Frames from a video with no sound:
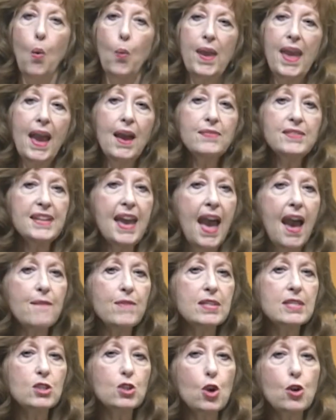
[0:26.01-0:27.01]
We have to
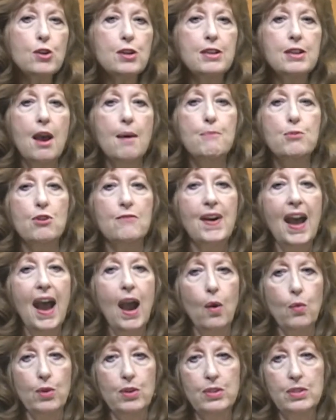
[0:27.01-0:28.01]
have a certain number of
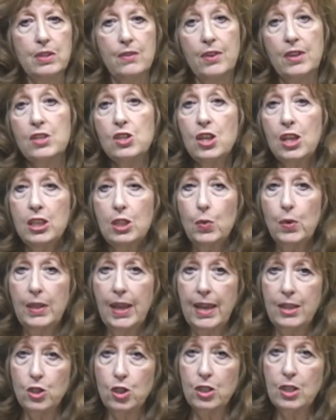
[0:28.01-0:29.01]
hours of continuing
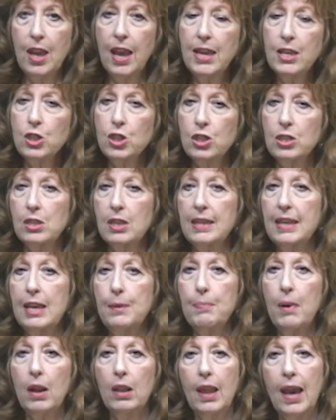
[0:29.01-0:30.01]
education to
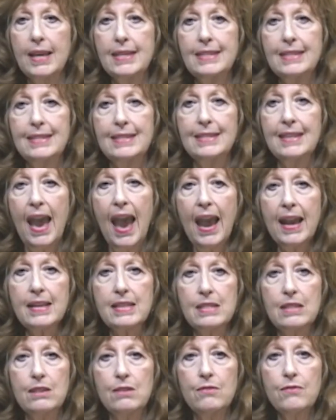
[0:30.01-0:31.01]
keep our license
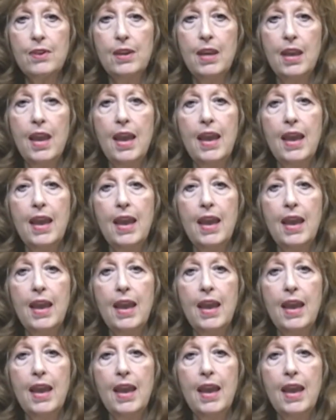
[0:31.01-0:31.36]
active,